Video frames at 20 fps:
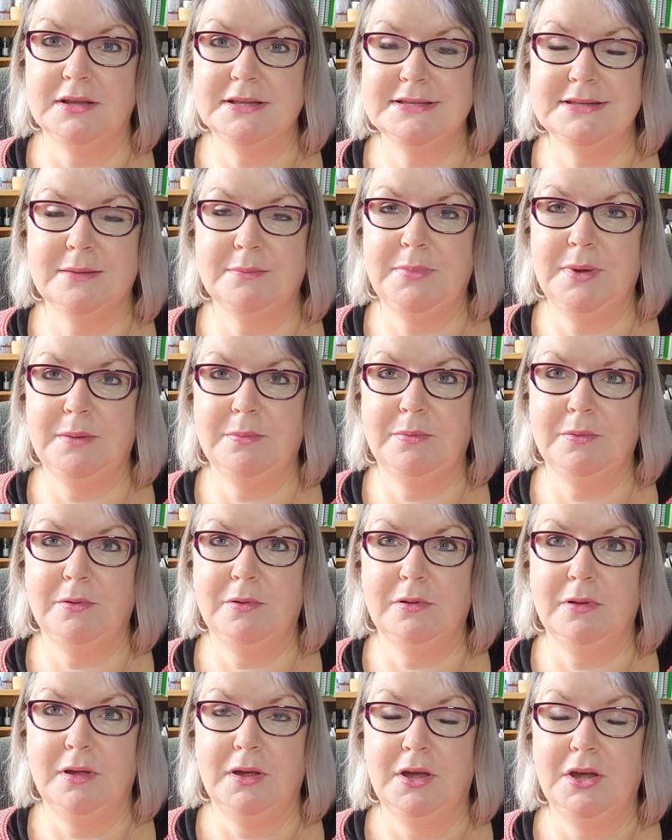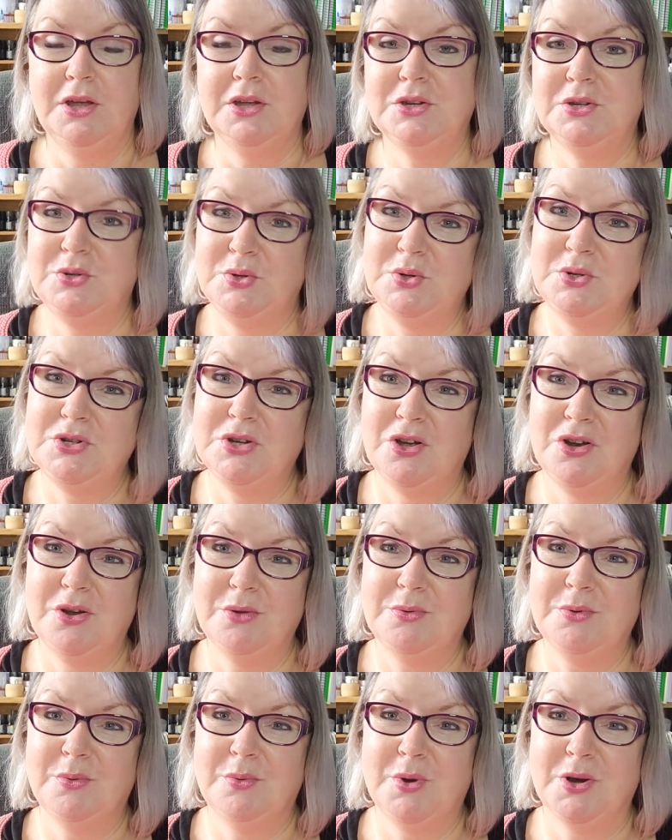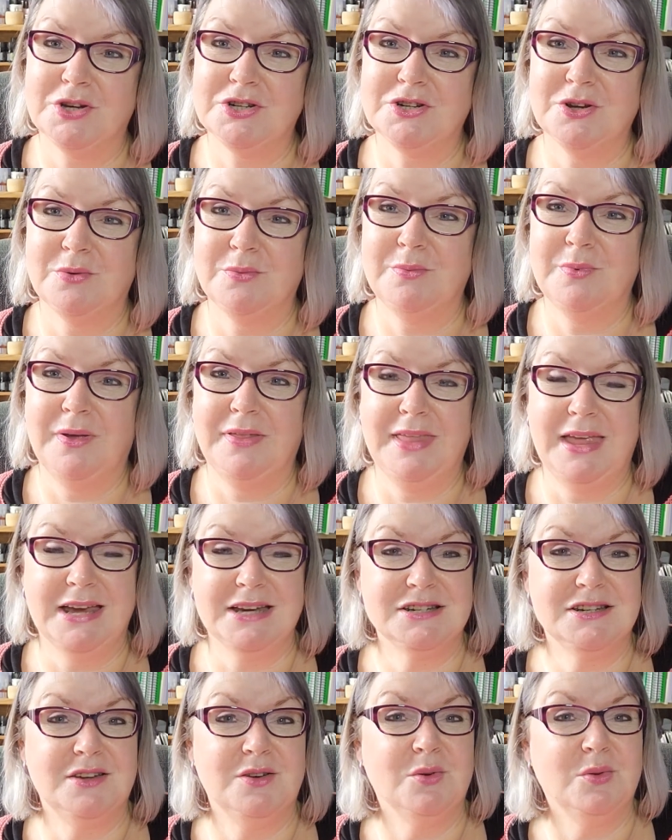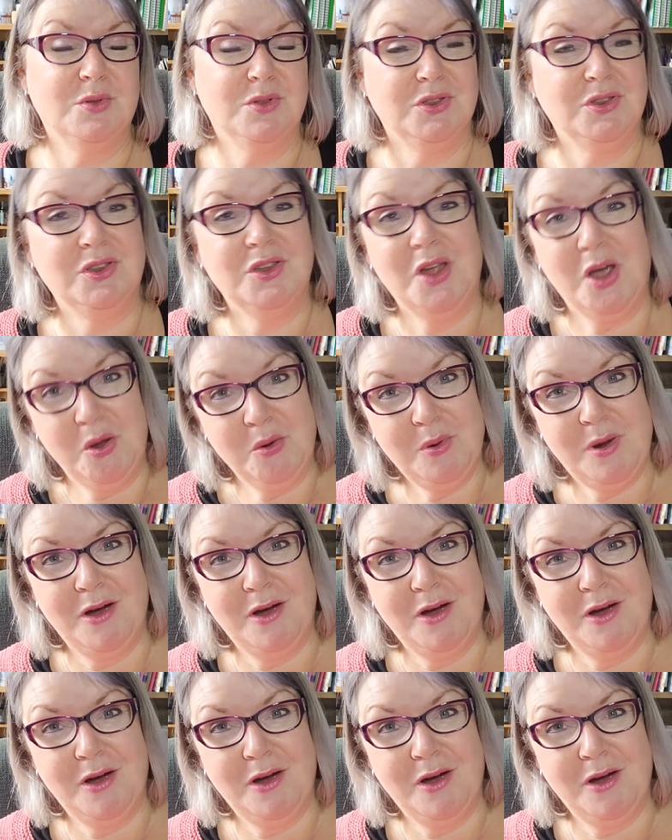Some people do turn up to workshop where they actually know